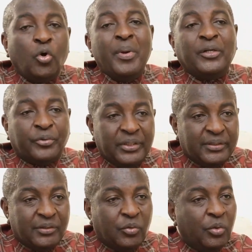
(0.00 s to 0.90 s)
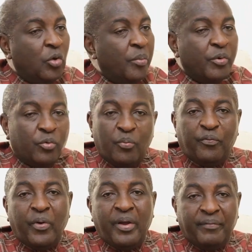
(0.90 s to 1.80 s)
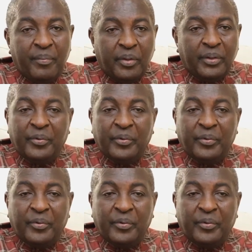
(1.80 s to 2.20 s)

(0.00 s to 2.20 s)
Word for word: dormitories, so there will be room for everybody.